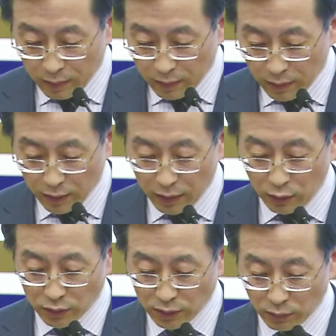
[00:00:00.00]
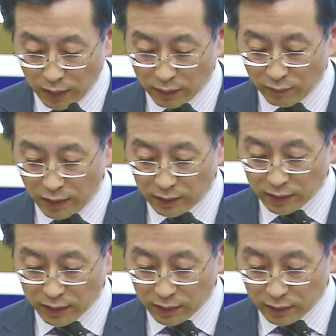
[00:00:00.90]
And also
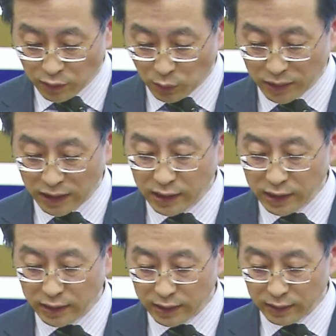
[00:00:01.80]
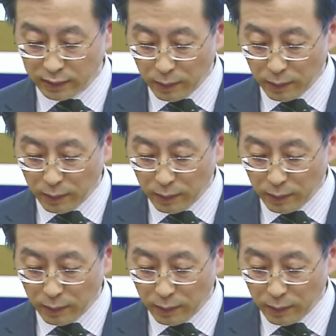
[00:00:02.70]
advanced strategic